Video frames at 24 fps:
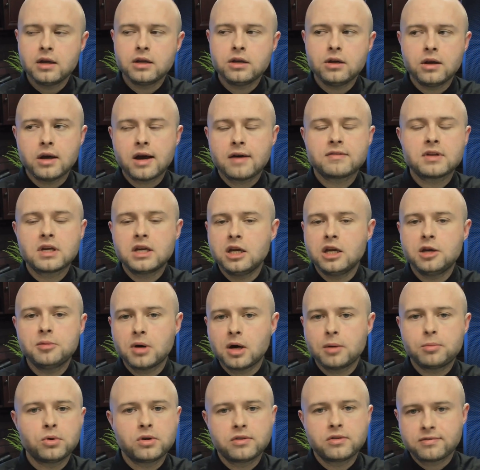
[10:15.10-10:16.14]
You have to keep
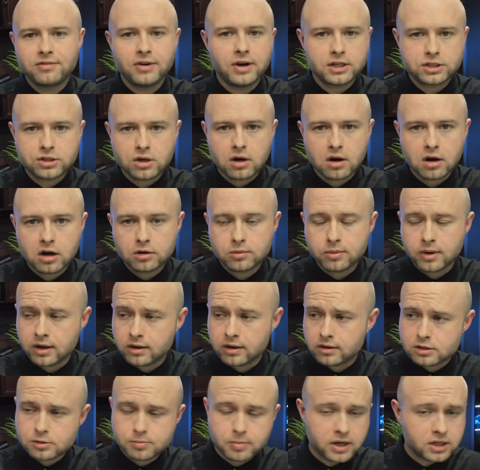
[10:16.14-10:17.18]
up with fresh hardware,
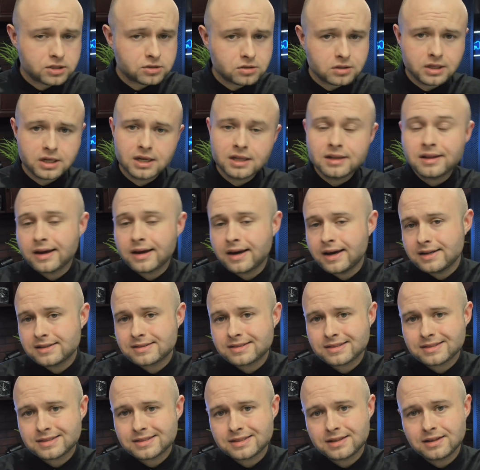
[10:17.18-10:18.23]
especially in the
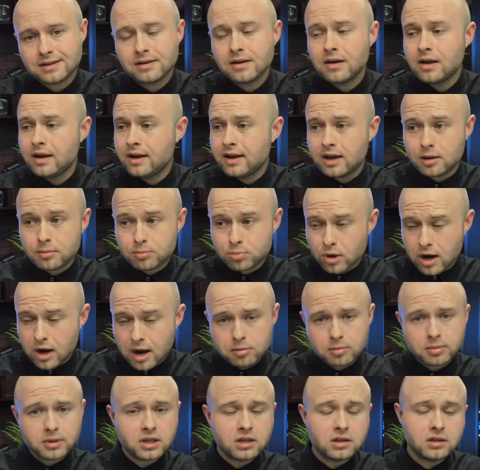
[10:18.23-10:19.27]
ASIC scene and
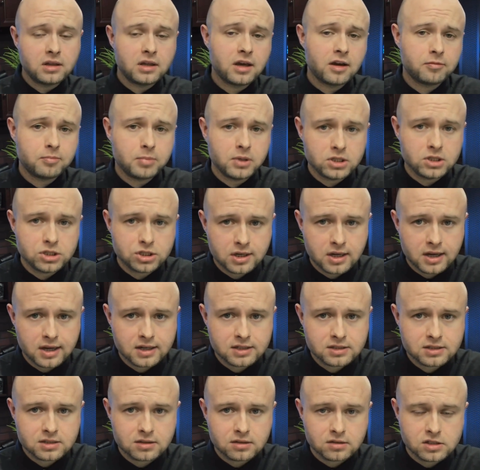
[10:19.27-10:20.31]
probably in the
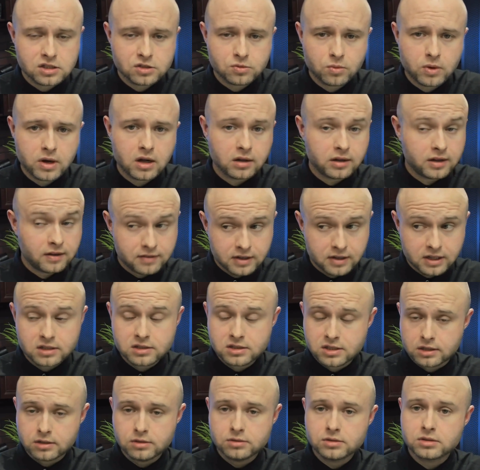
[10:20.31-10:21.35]
FPGA scene as well if it
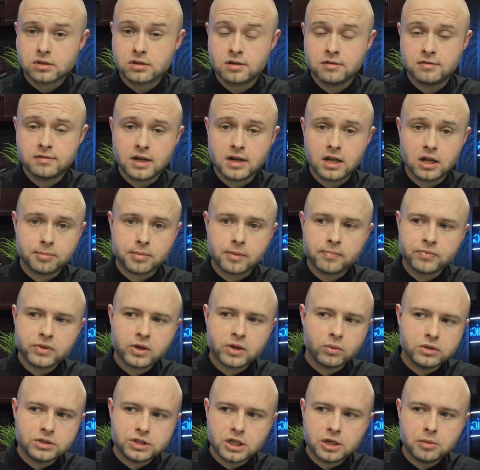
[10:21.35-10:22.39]
continues to develop.
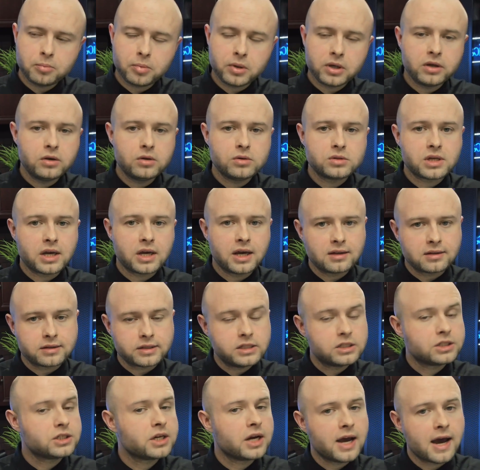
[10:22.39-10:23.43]
With GPUs, at
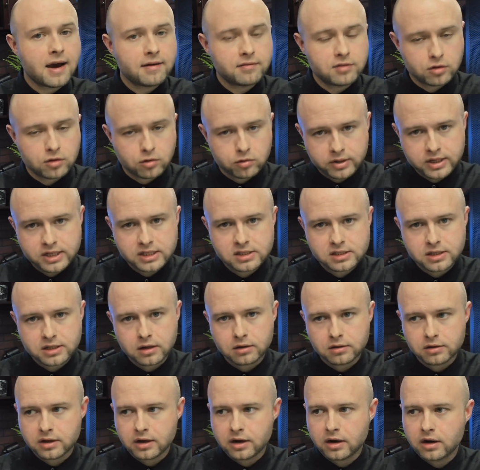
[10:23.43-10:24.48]
least you have the
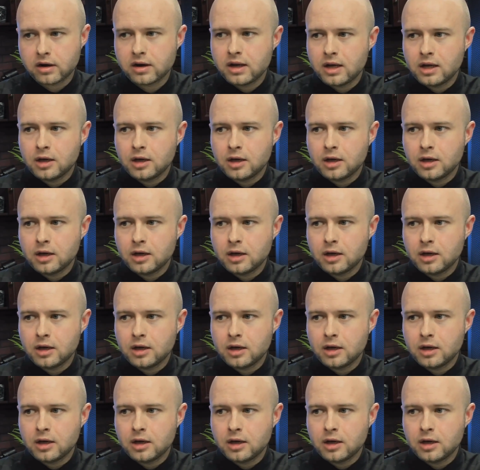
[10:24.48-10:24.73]
resale there,